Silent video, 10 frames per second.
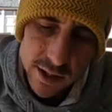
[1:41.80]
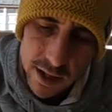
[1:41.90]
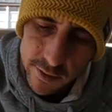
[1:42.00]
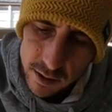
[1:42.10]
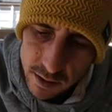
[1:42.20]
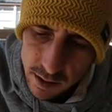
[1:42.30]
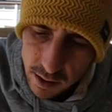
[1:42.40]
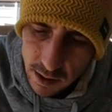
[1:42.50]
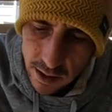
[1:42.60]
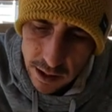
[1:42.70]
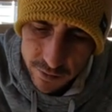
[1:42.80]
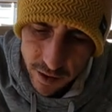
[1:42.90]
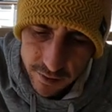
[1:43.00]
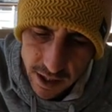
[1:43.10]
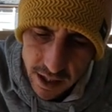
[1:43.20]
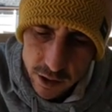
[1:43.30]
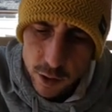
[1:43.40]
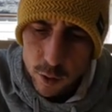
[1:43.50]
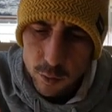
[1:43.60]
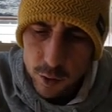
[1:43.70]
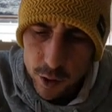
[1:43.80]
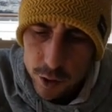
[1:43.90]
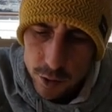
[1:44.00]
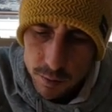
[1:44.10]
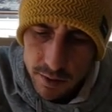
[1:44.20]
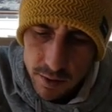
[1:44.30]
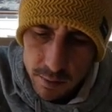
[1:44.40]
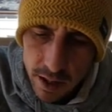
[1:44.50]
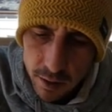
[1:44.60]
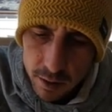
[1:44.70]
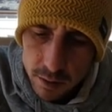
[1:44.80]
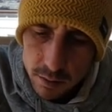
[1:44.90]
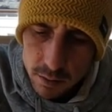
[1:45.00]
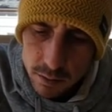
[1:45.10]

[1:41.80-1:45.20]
thirty-seven. That's five tickets total. We're gonna zoom even bigger.